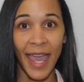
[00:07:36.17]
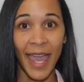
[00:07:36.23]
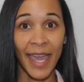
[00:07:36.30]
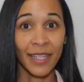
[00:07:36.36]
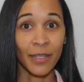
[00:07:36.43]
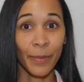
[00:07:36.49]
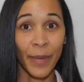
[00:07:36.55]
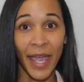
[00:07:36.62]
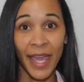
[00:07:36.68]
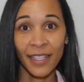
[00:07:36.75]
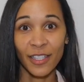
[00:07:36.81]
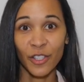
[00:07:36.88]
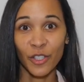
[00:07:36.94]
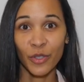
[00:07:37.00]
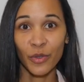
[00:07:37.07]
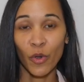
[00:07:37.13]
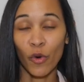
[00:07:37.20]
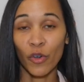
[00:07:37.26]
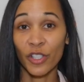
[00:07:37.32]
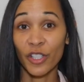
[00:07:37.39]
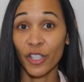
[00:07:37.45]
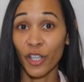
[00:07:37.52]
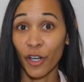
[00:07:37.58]
and a pantsuit
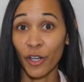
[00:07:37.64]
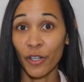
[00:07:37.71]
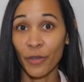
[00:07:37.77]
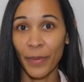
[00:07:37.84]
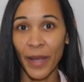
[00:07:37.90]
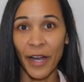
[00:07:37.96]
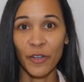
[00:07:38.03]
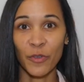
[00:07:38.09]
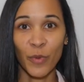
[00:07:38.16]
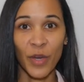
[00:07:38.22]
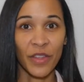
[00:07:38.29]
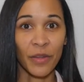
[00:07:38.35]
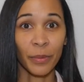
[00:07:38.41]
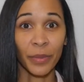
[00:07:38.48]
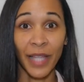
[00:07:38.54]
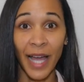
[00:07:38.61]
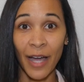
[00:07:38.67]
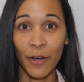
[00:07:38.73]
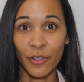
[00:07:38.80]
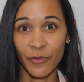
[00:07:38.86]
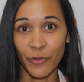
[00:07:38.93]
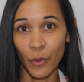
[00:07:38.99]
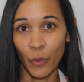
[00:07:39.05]
or skirt paired with a
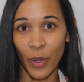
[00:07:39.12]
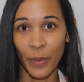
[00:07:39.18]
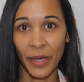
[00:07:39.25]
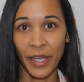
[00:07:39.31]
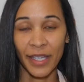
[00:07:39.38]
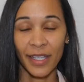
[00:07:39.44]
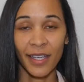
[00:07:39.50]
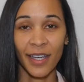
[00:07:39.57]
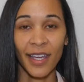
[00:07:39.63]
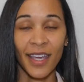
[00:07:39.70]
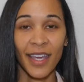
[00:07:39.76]
blouse for women.